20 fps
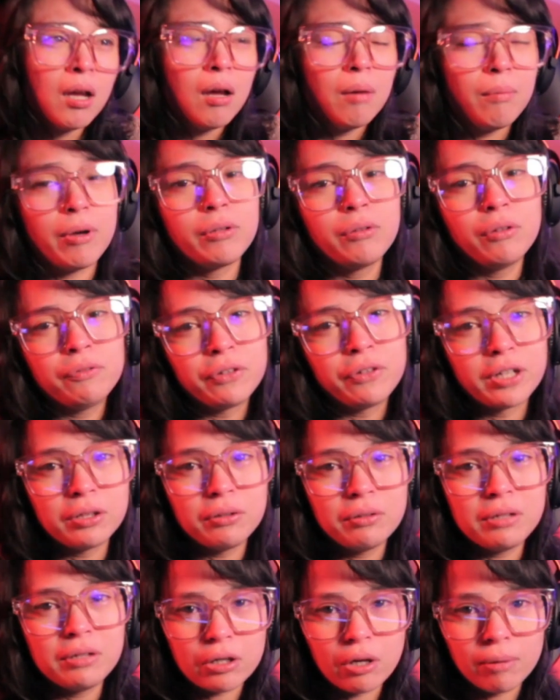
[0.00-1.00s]
But don't forget
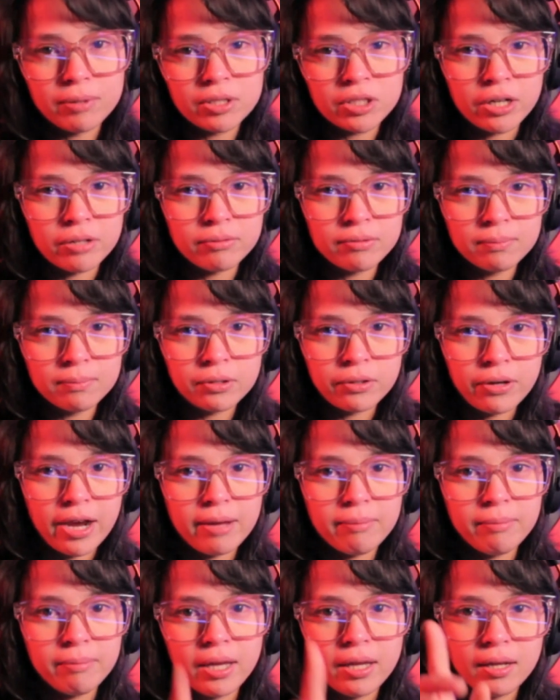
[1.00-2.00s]
to like, comment, share, and
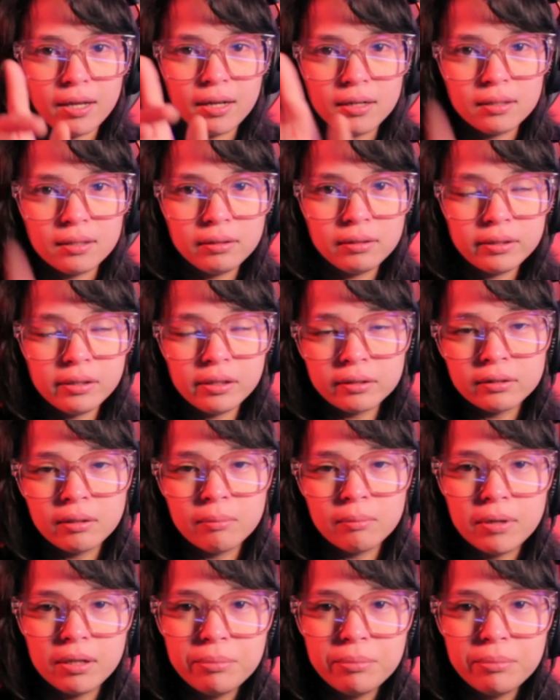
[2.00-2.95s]
subscribe. And click the bell